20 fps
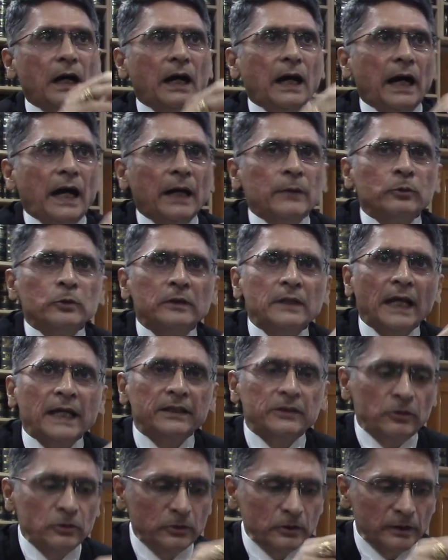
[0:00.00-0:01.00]
I would
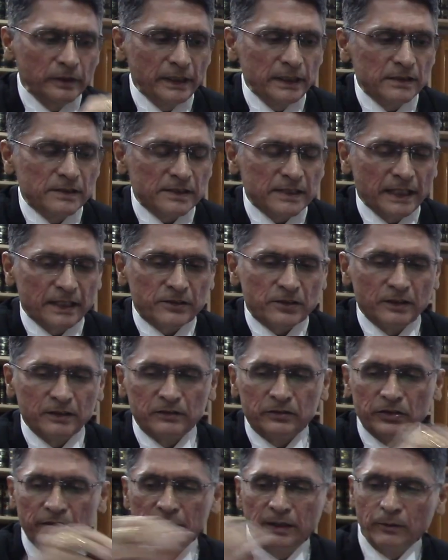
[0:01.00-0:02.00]
like you to read Section
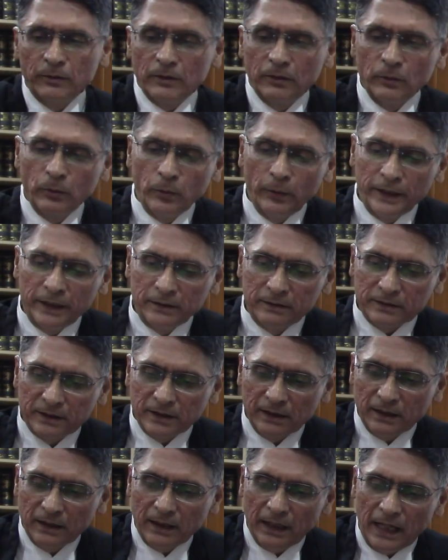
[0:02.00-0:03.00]
3 with
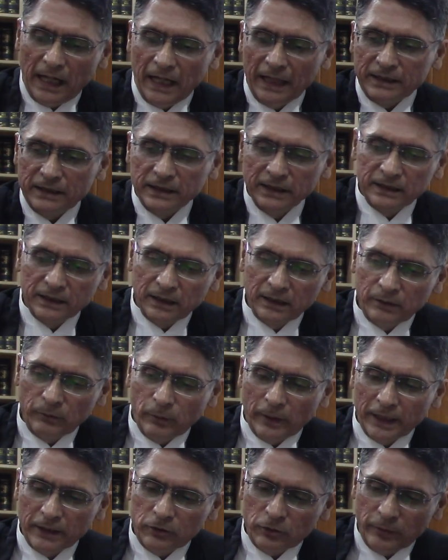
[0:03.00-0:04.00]
Article
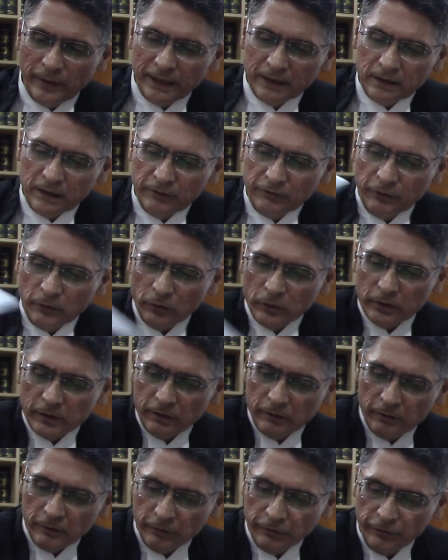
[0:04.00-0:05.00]

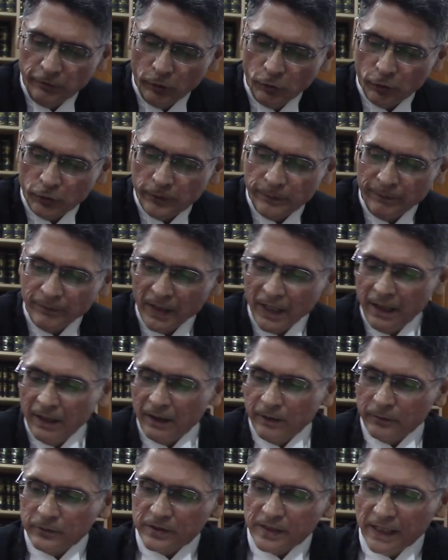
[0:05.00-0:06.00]
124(4).
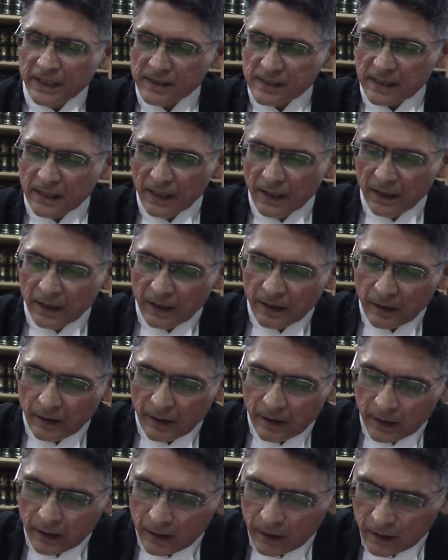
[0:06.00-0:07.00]
It says,
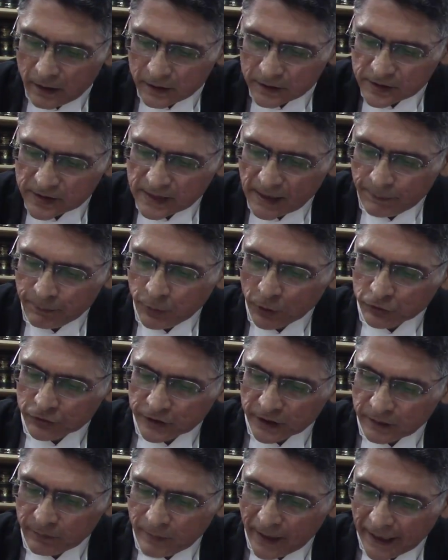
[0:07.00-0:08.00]

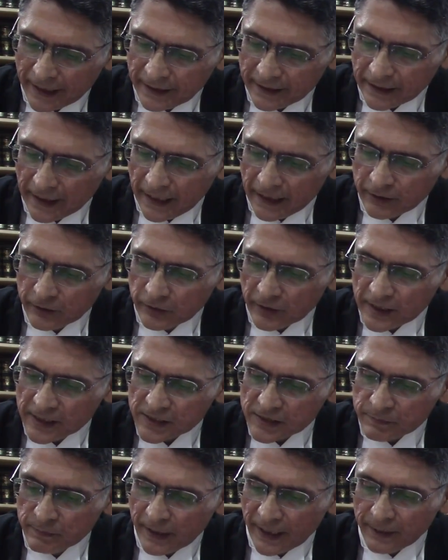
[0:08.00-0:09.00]
supported by an
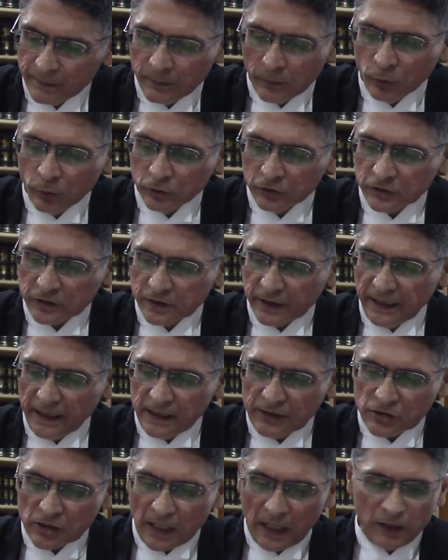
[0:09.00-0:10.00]
address by both
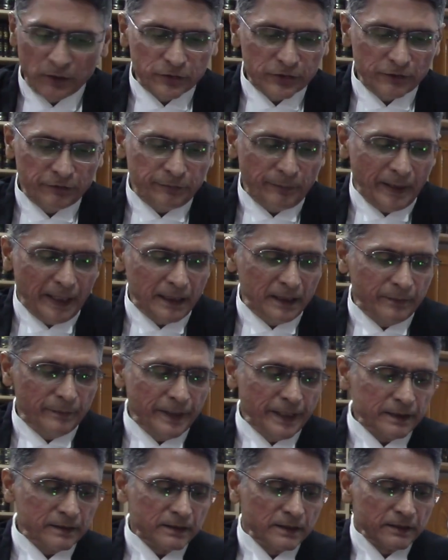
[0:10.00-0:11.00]
each House of
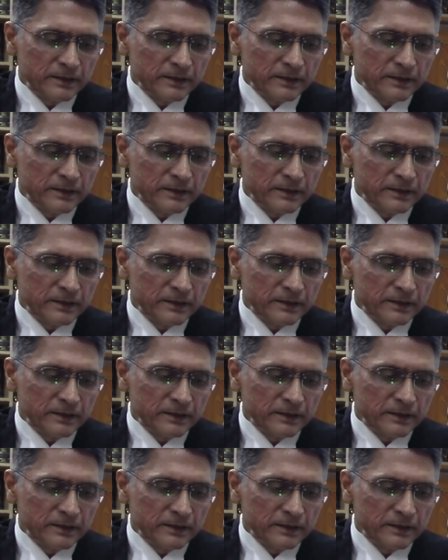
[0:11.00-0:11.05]
Parliament.